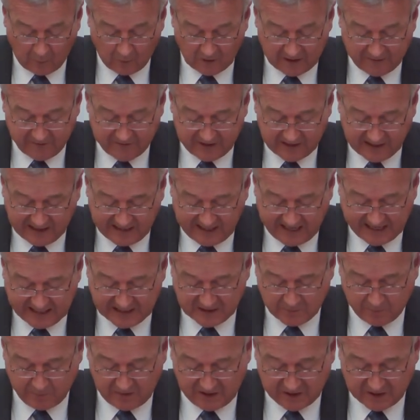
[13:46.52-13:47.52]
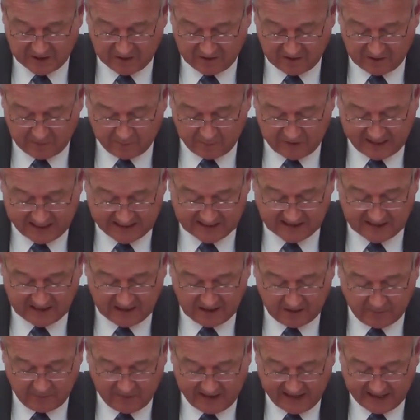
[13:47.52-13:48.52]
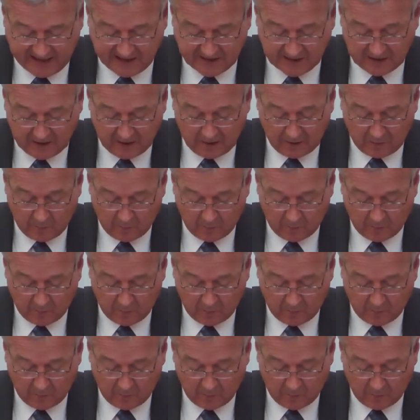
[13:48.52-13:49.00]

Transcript: Whatever the case, much of the Brexit debate